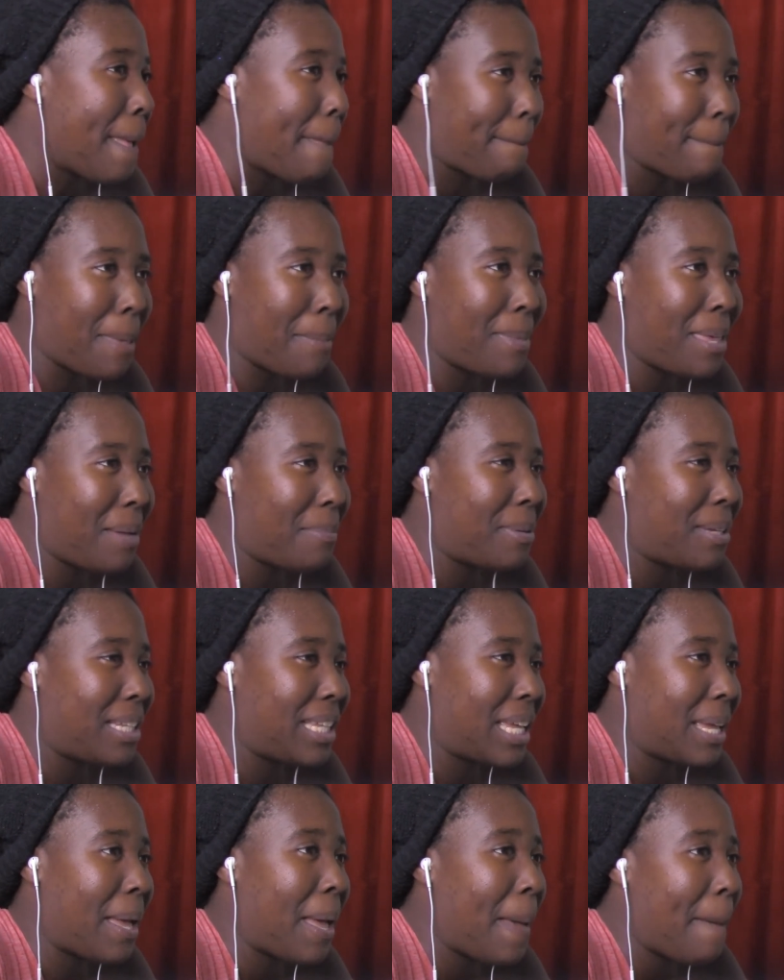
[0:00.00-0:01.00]
Maybe I'll put
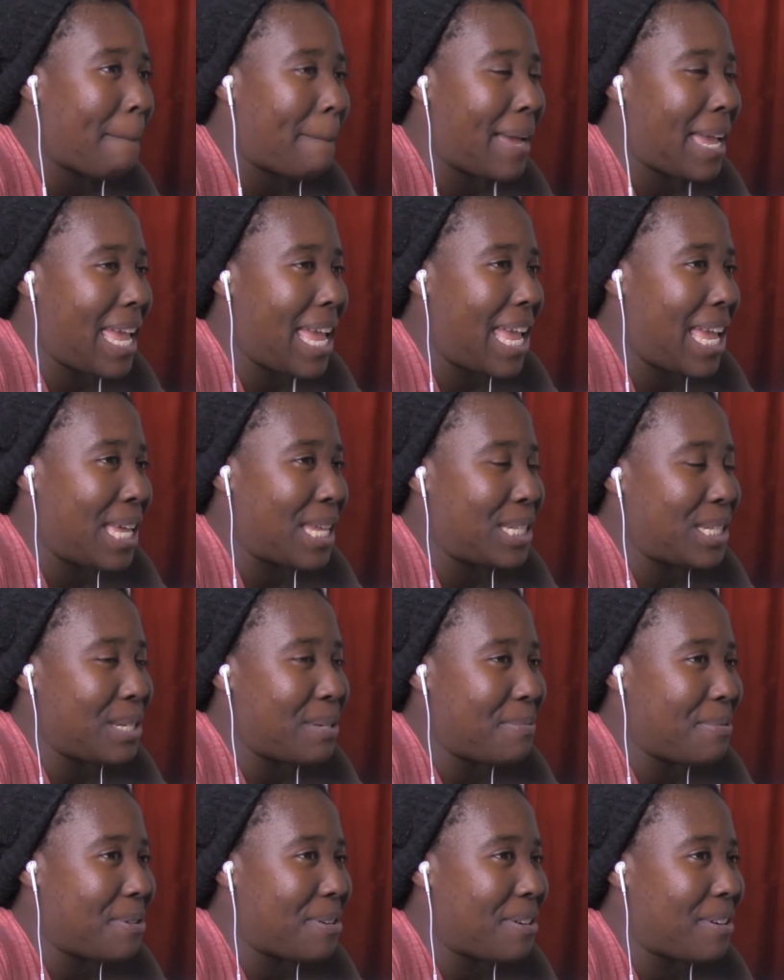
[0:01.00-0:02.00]
like my
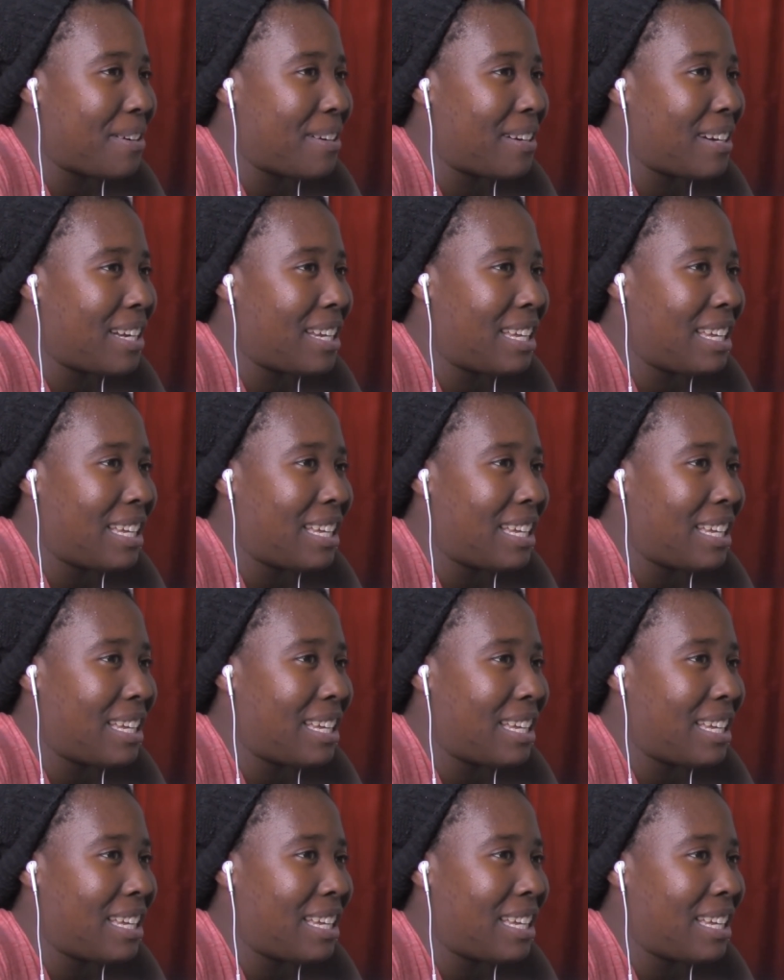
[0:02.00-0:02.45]
ASMR